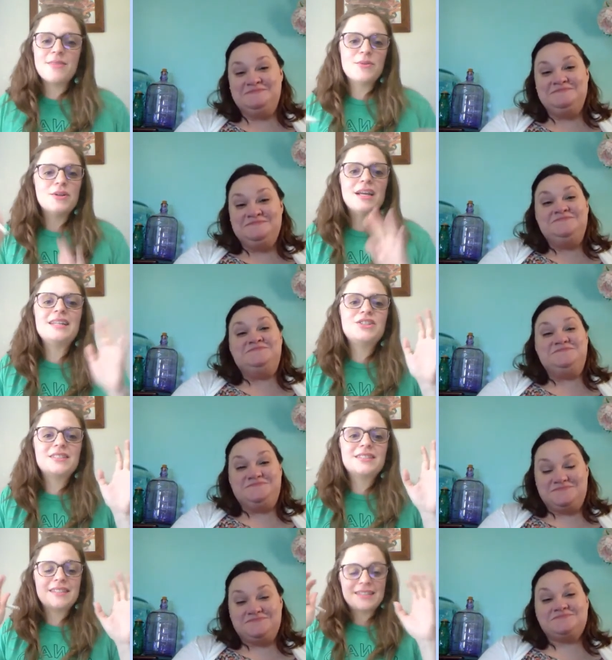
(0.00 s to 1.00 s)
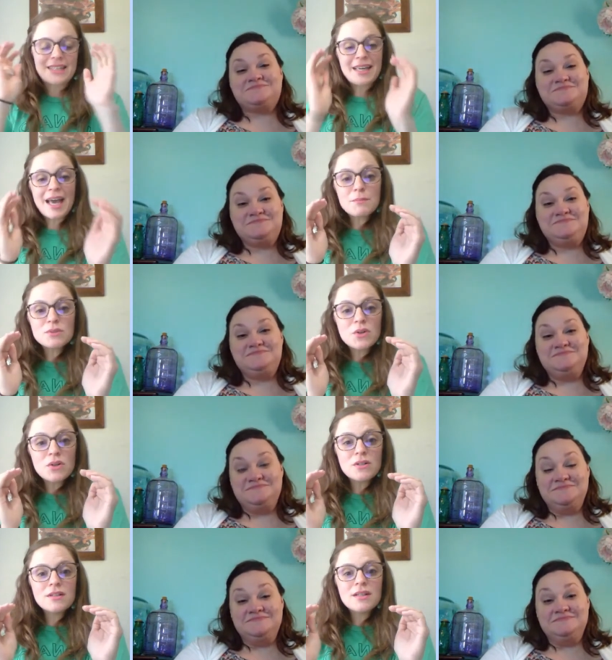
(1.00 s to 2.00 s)
Speaker 1: there, it just because it's a
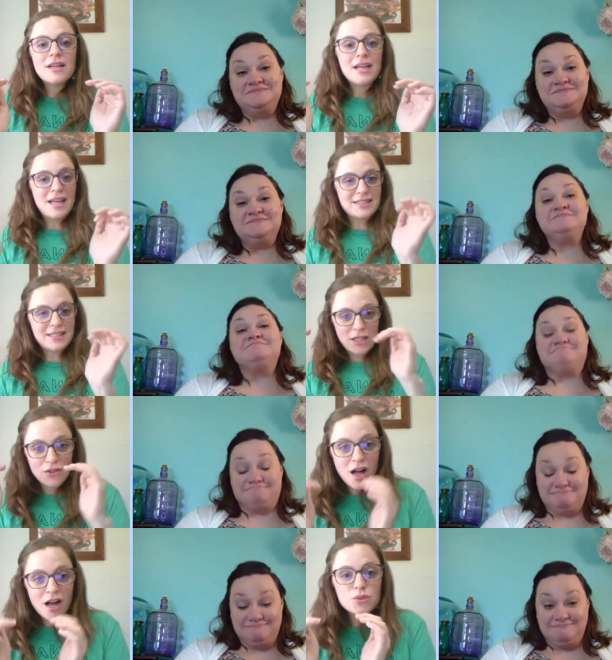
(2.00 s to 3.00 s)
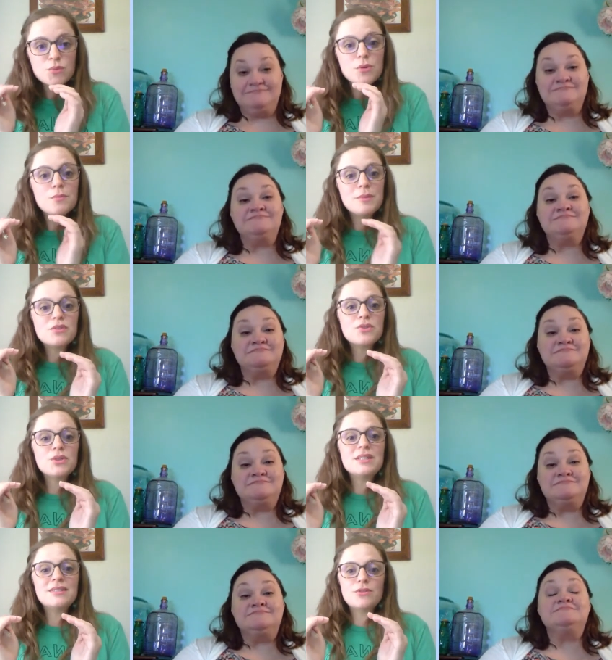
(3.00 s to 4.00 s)
capsule, it's like a locked room
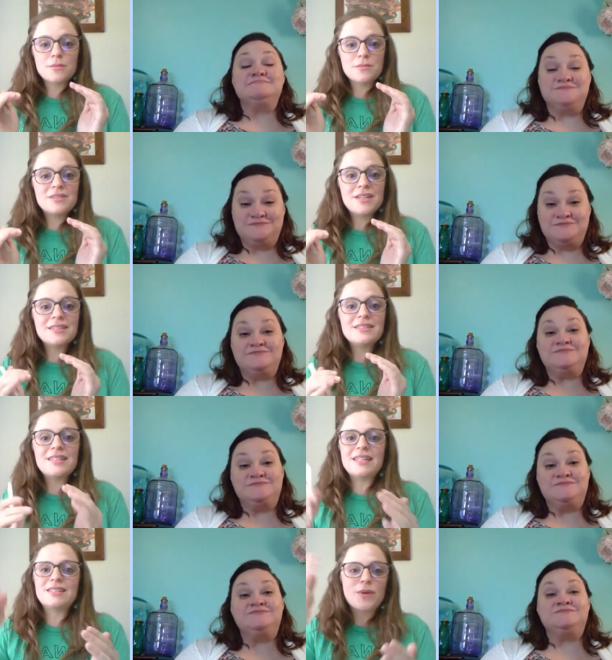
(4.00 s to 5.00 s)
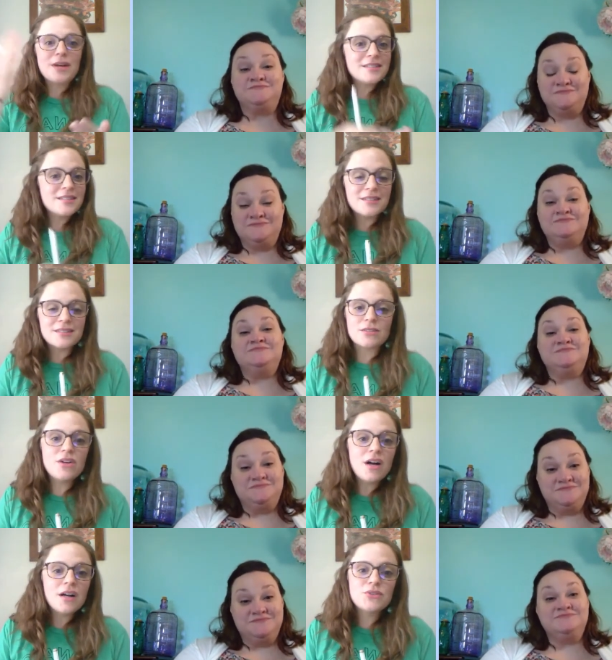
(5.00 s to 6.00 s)
mystery circumstance, it's a race against the
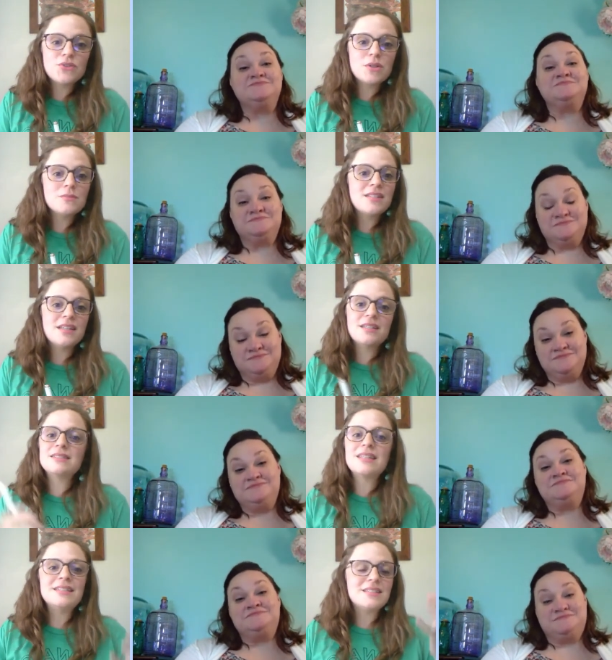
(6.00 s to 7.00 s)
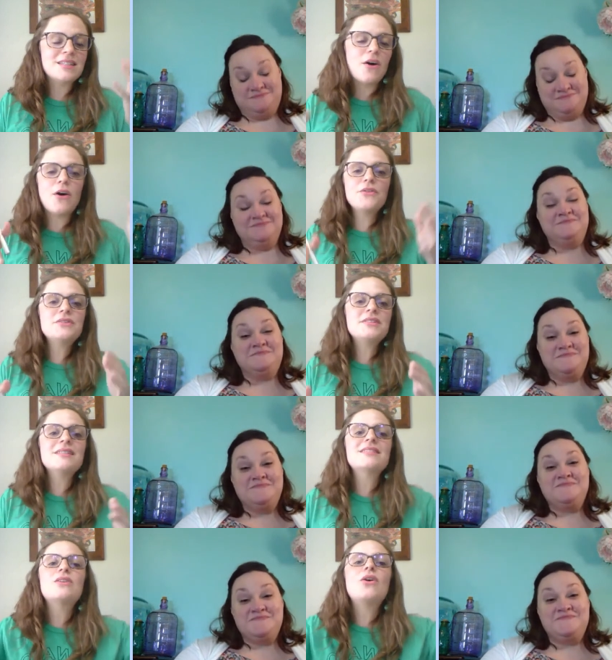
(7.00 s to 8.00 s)
clock circumstance, it's all those
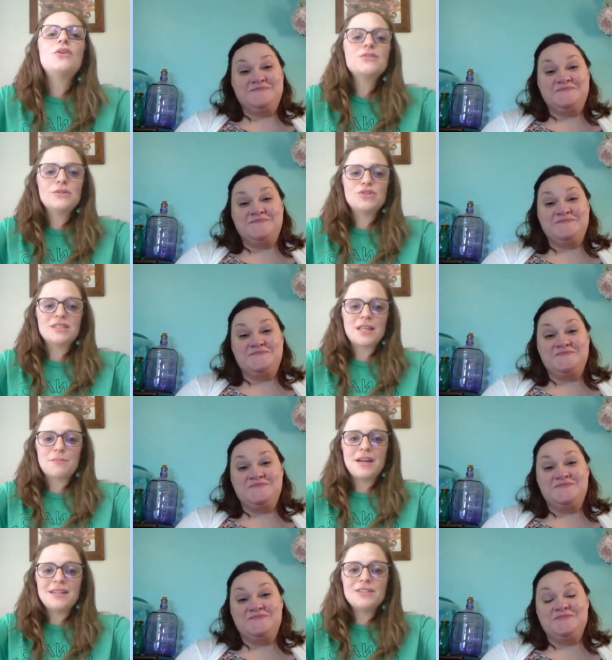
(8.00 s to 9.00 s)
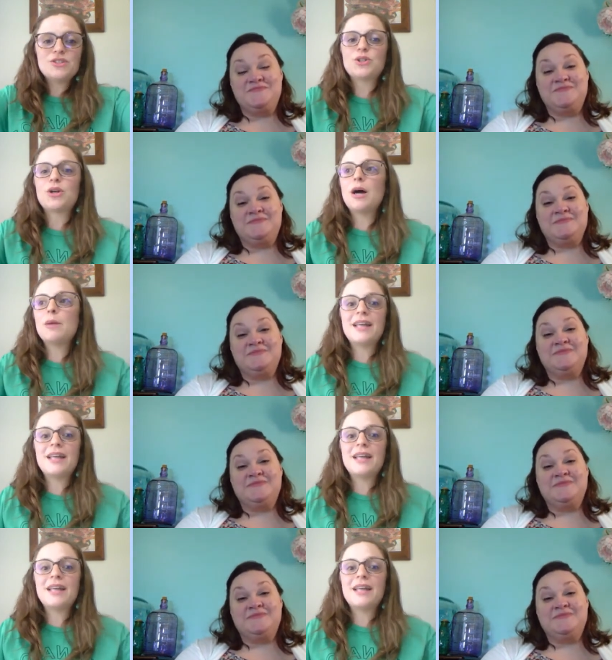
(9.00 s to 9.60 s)
things. And also, just like by nature, you're up in